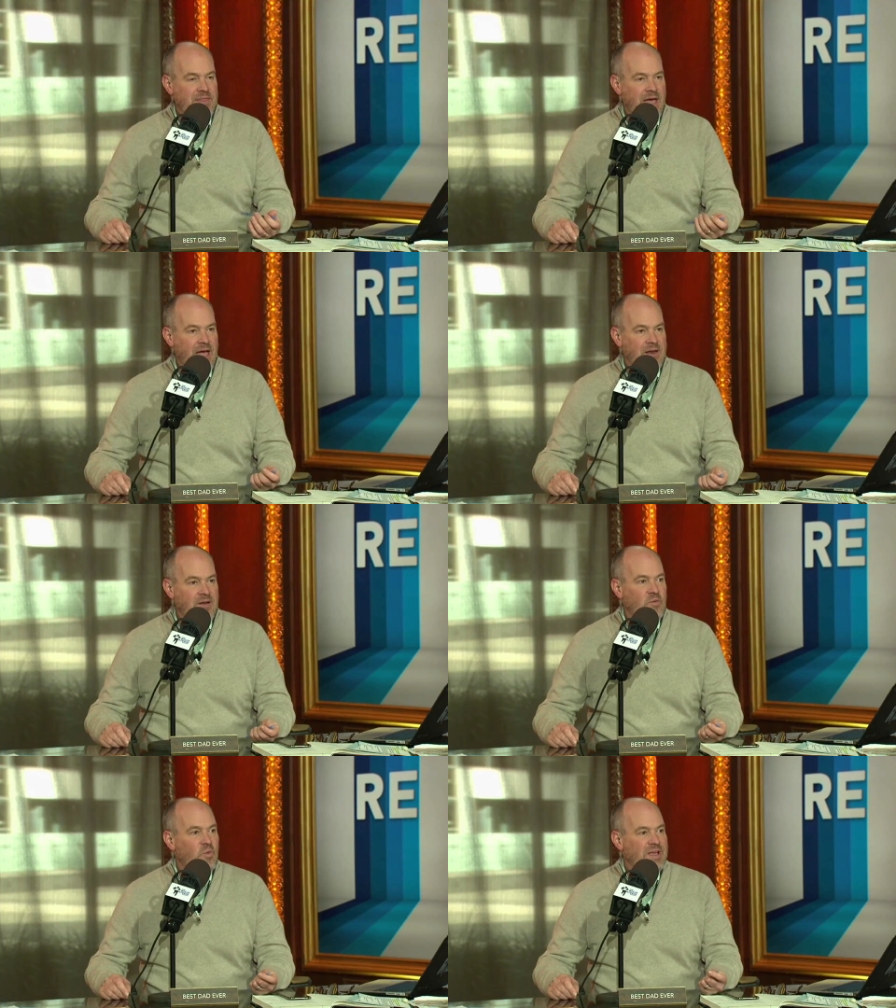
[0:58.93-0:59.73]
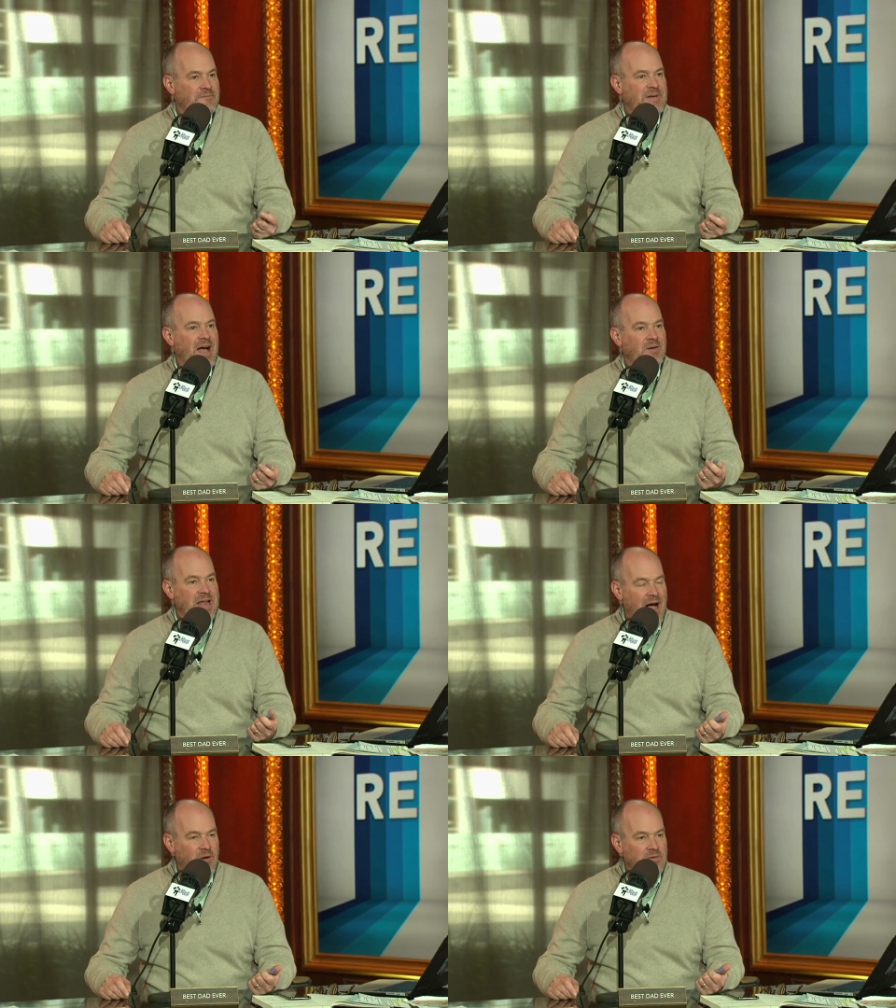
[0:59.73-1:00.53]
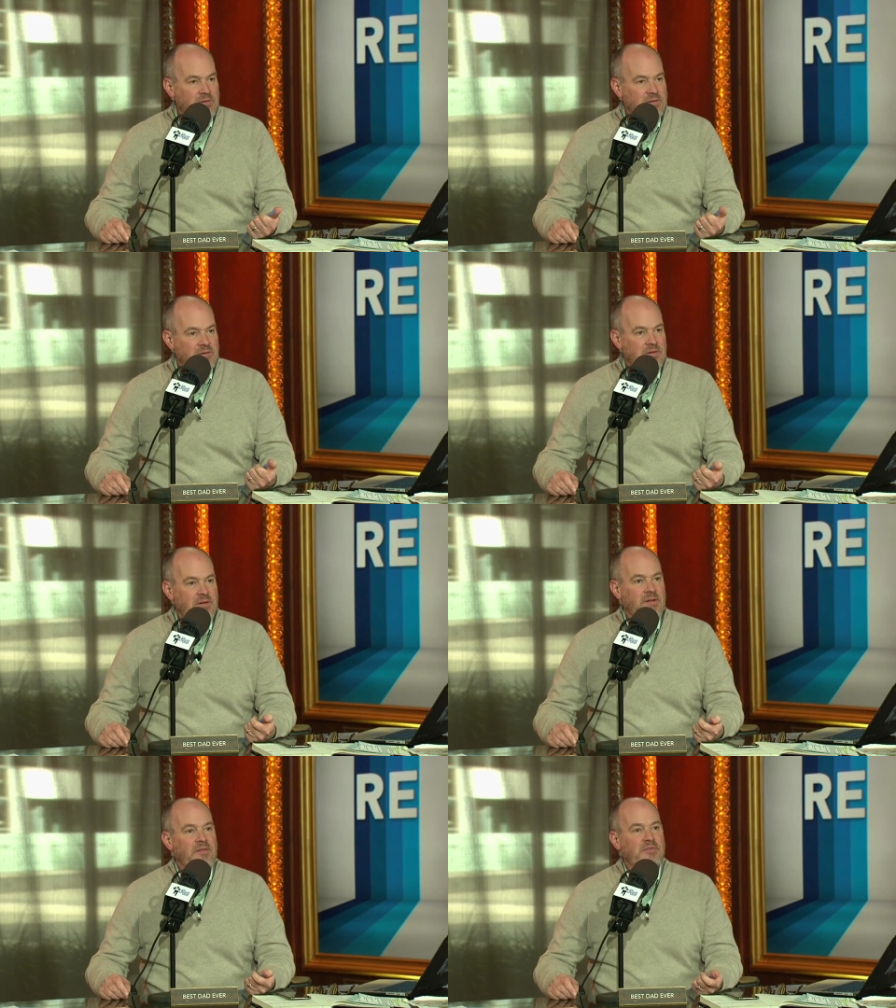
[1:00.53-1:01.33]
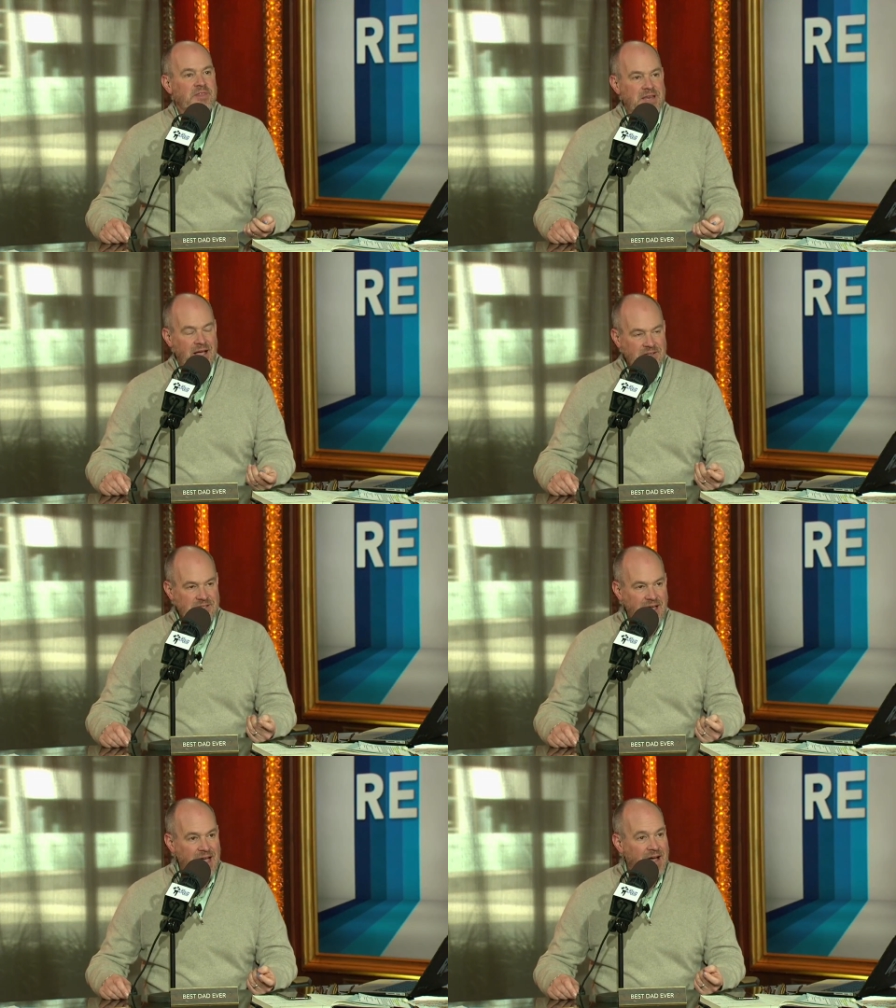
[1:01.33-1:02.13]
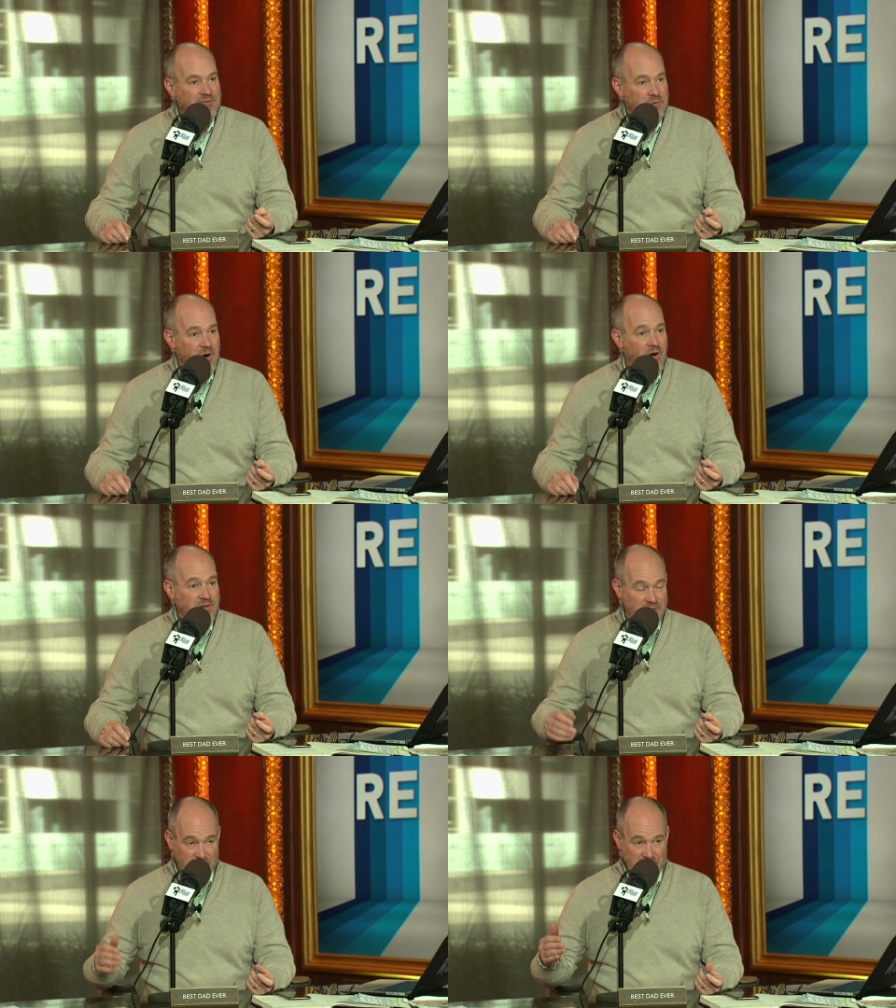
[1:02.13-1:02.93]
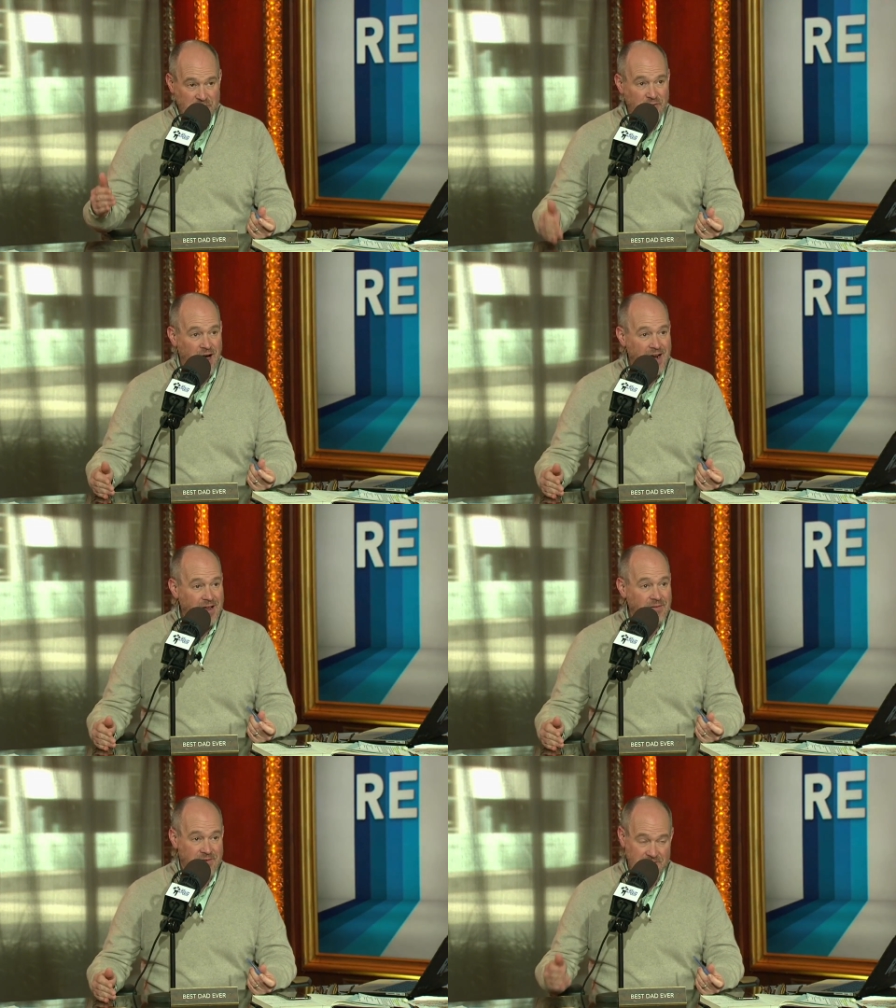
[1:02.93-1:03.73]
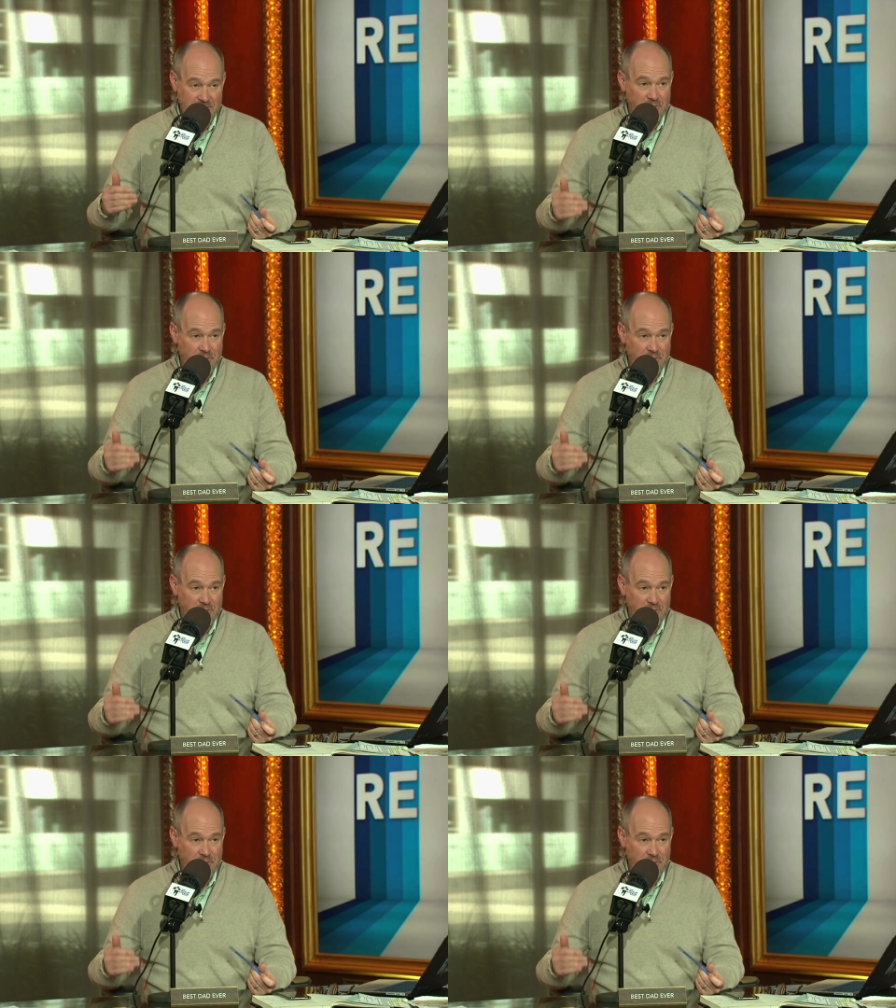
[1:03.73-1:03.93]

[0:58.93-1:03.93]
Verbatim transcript: then we found out the next day after rehearsal, it was Friday because the